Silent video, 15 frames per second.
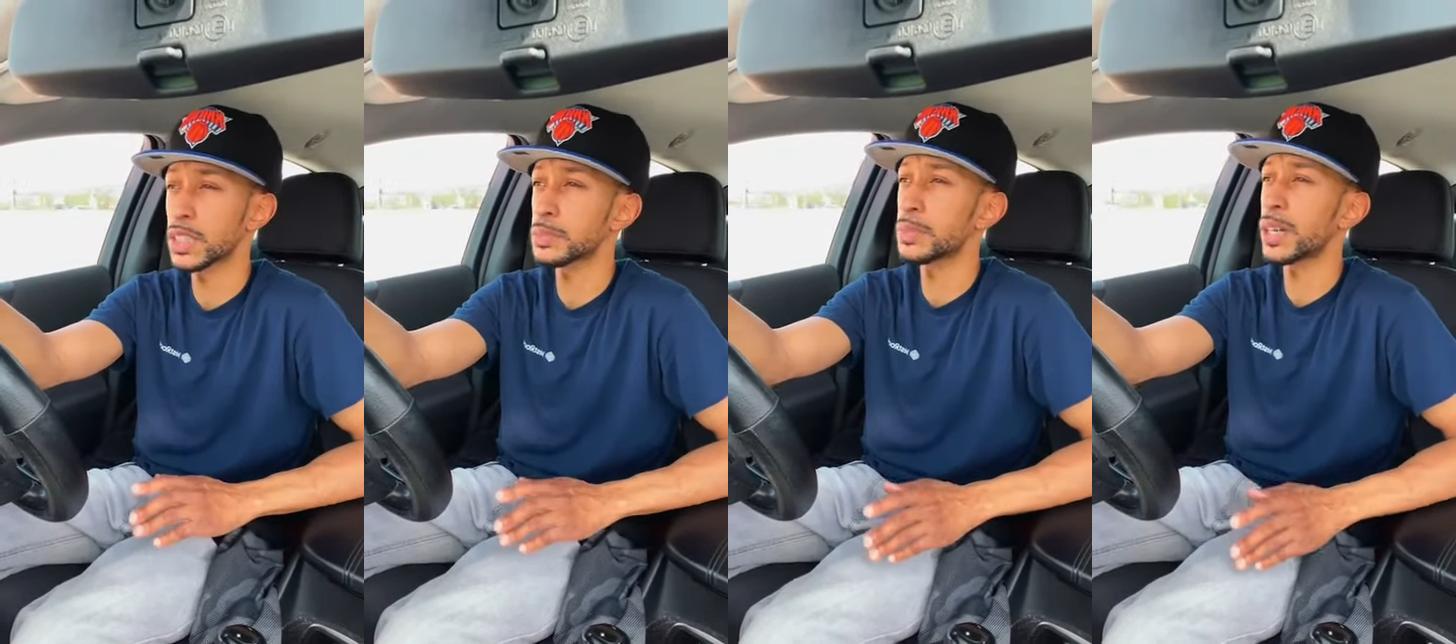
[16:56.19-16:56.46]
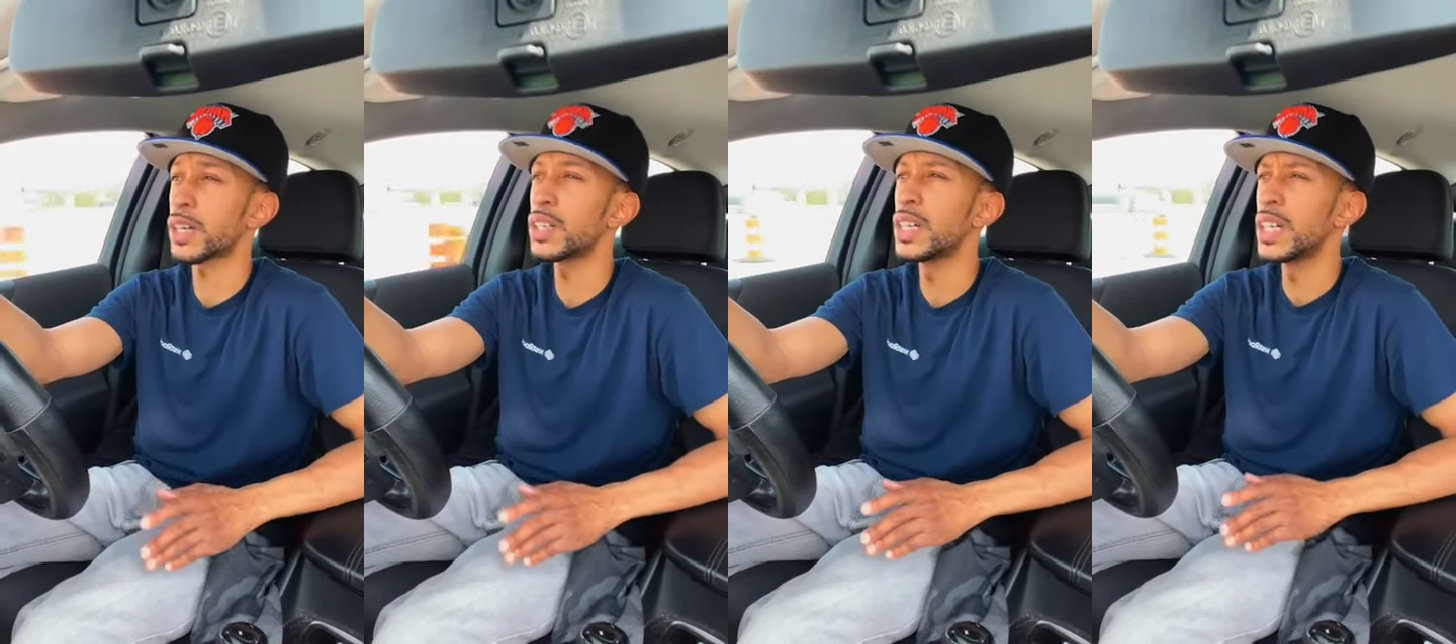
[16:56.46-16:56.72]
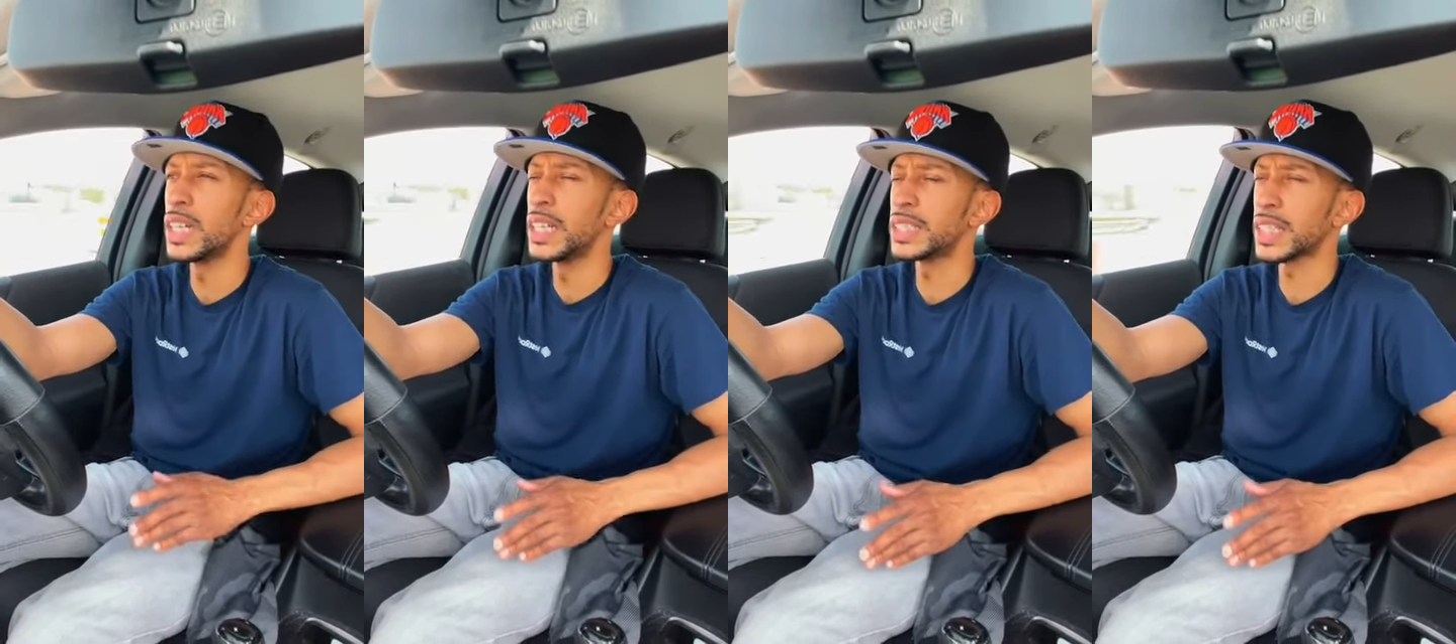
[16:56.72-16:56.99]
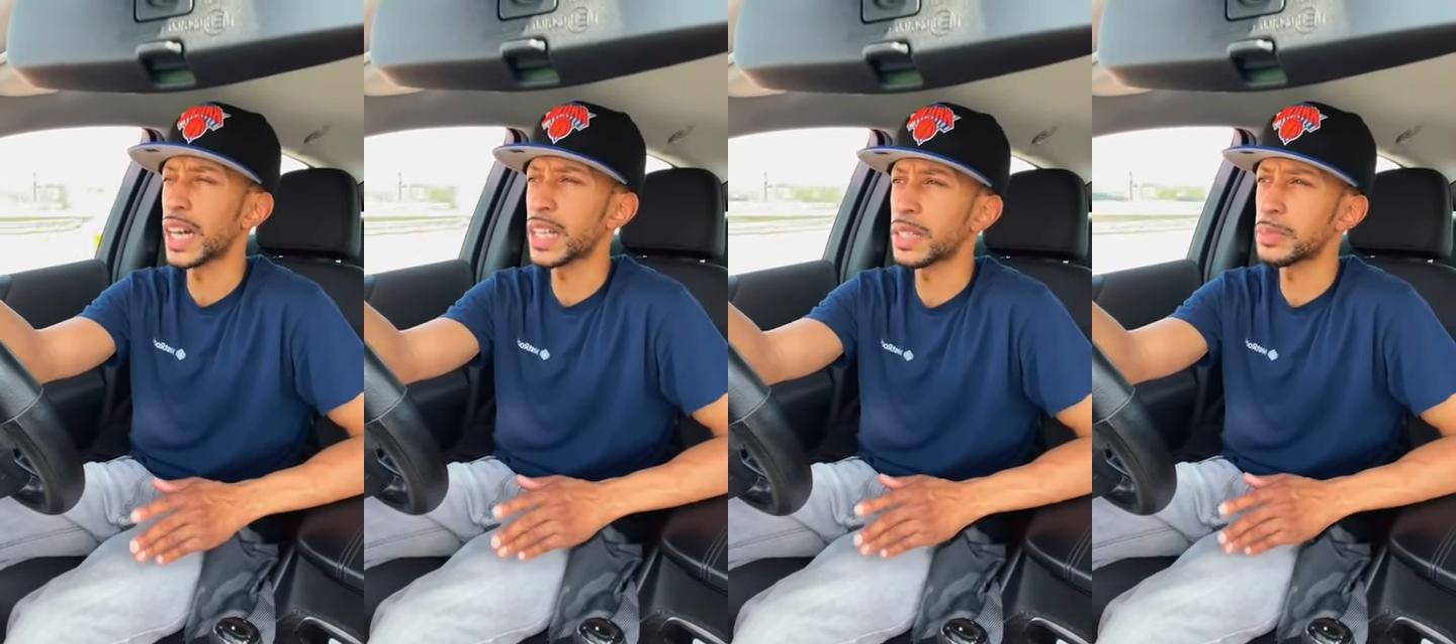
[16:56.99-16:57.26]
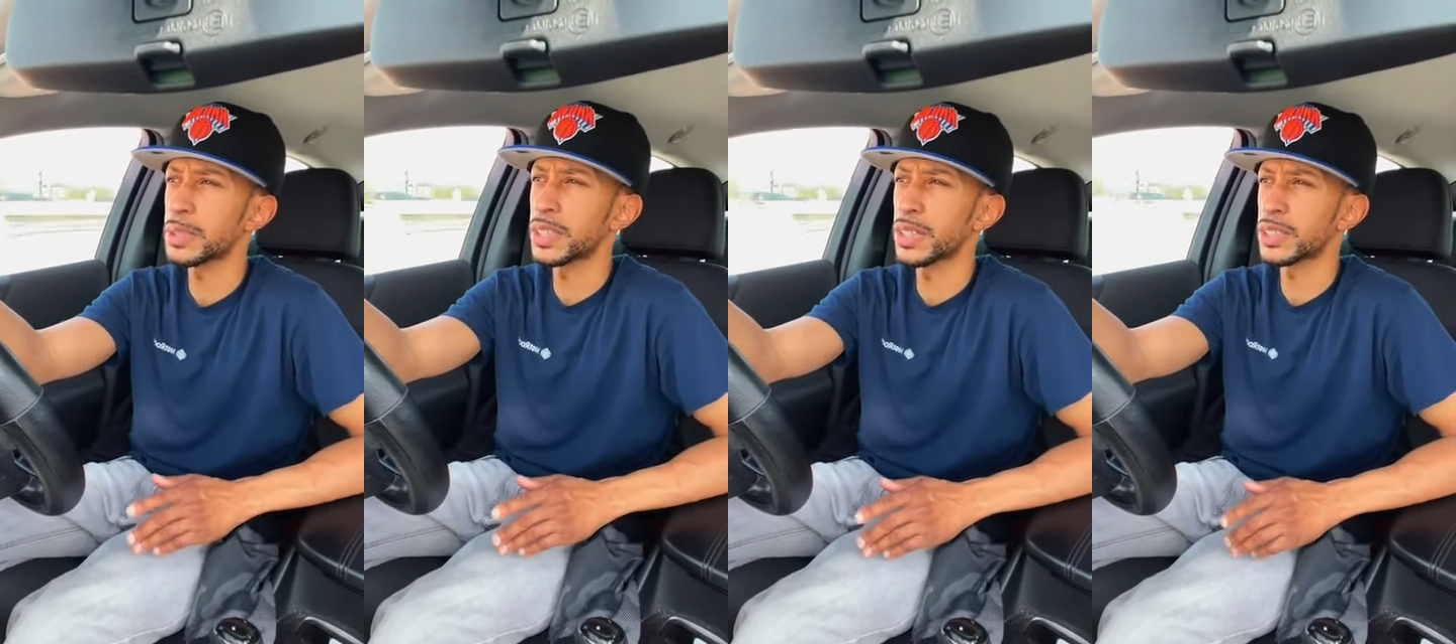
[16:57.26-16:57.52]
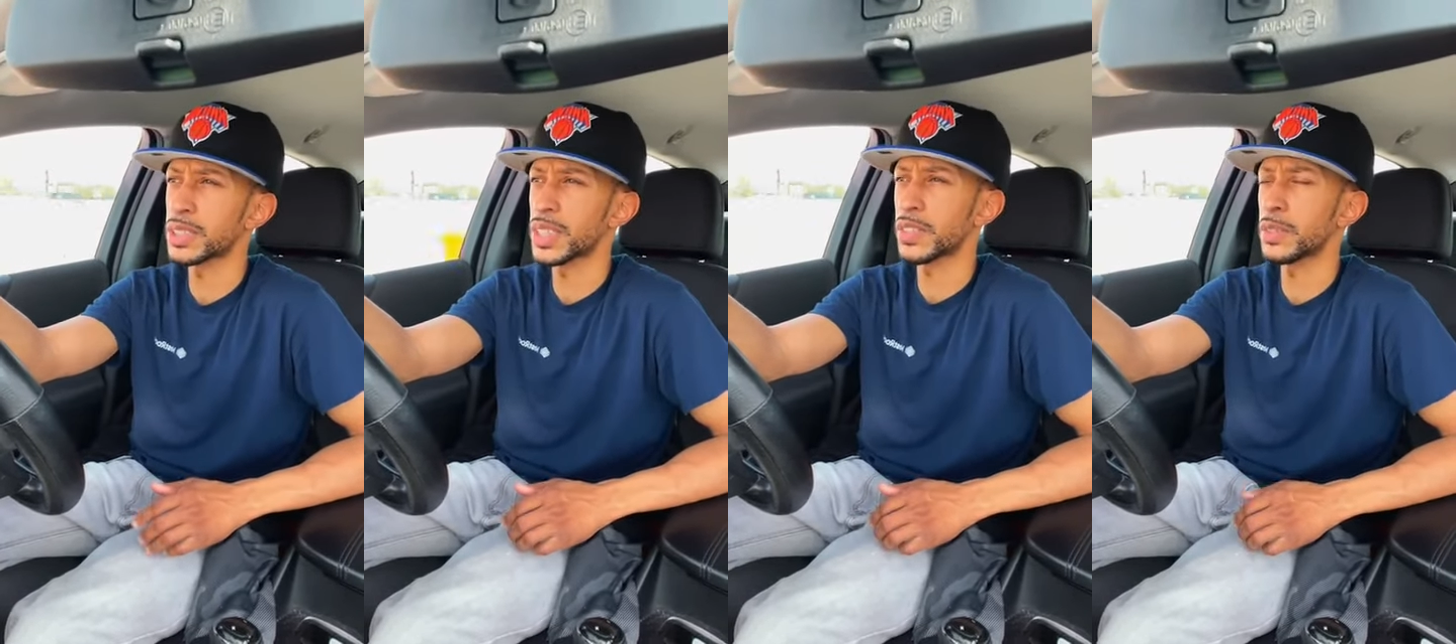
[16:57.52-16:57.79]
talked about is how to
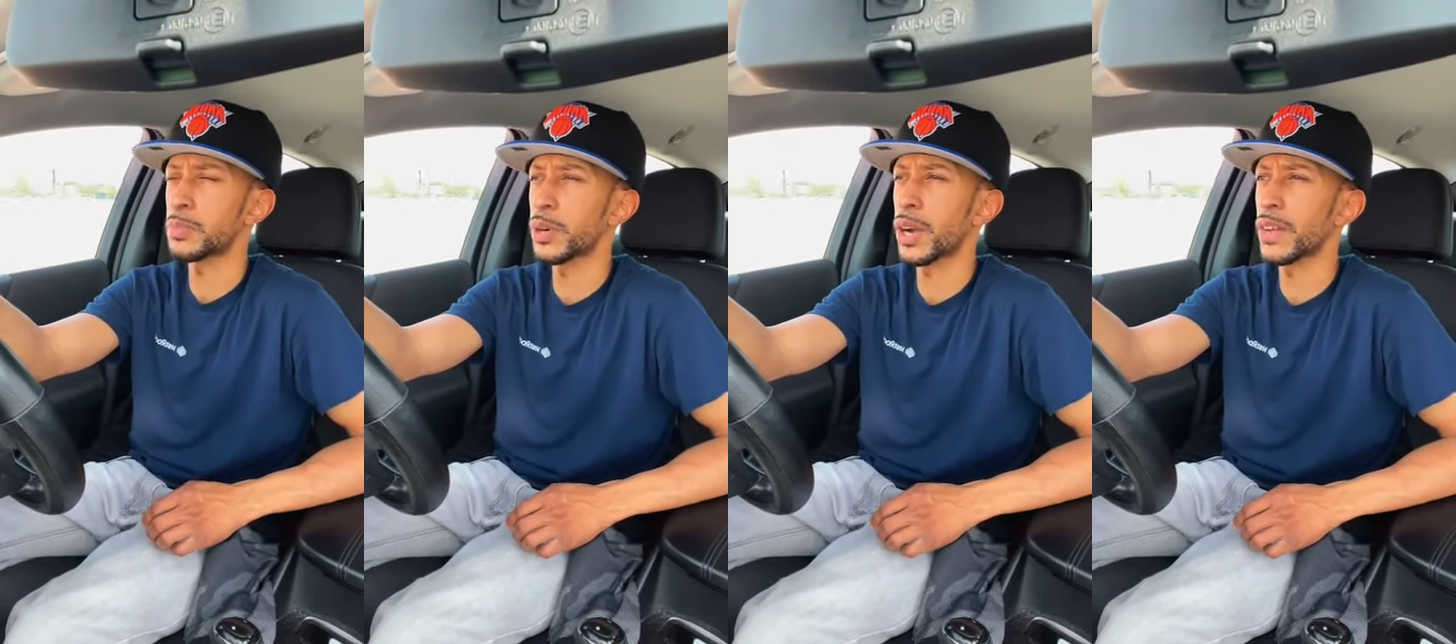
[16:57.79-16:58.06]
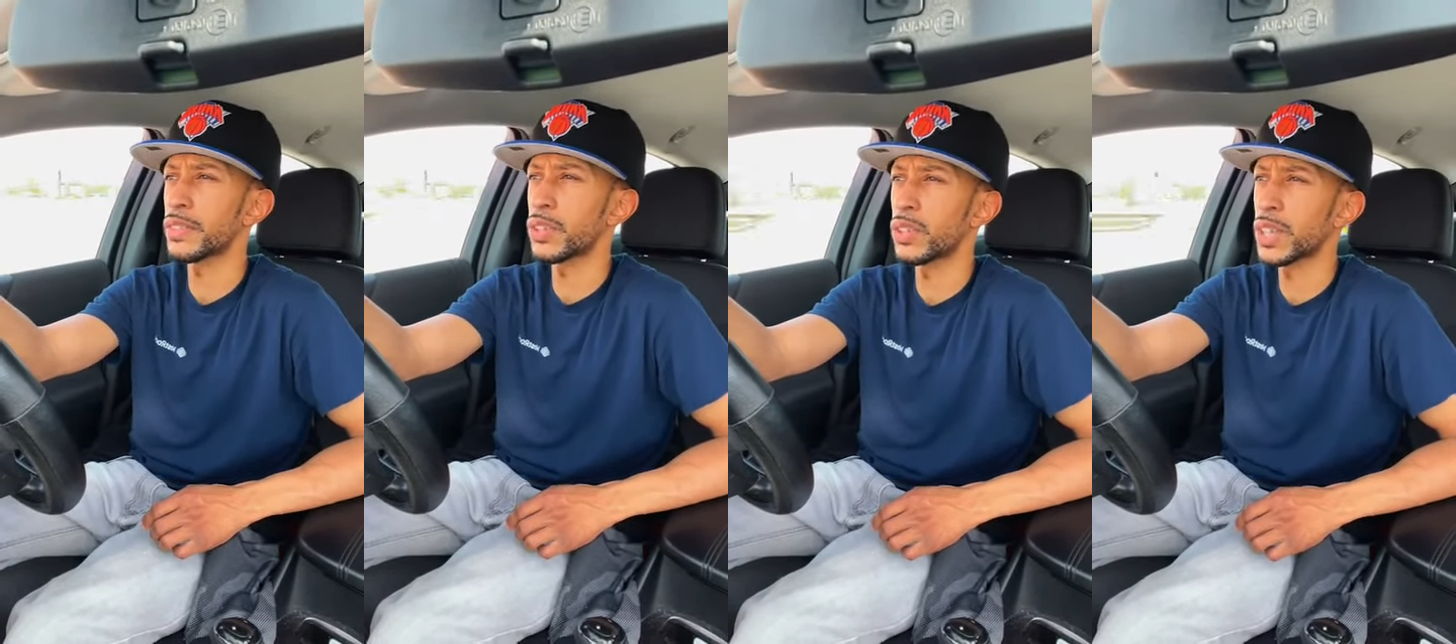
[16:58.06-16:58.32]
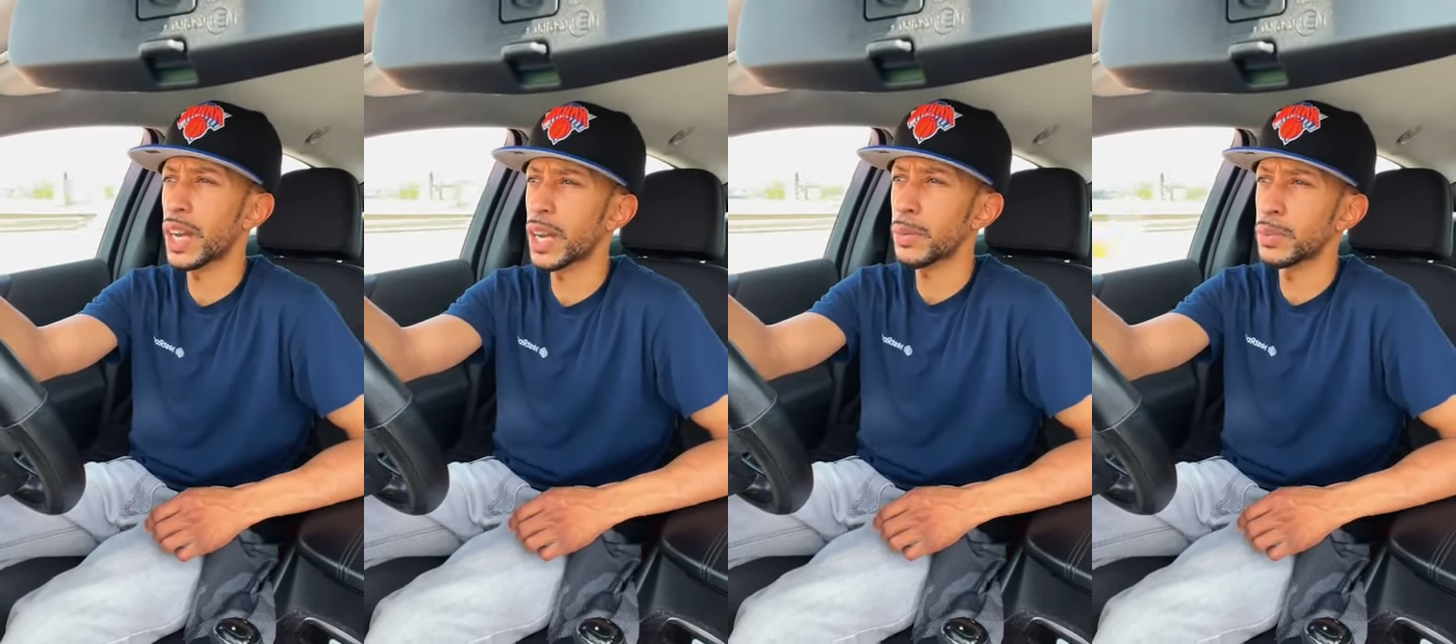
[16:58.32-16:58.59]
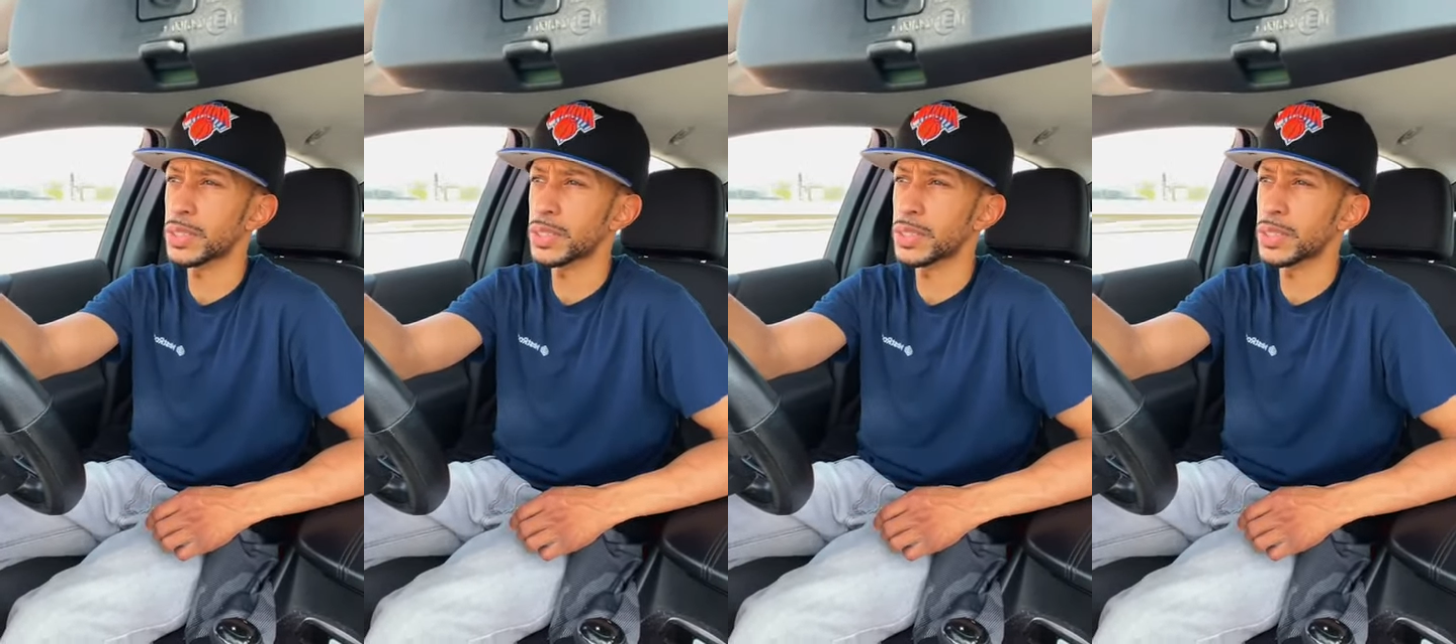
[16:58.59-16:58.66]
become safe and private online,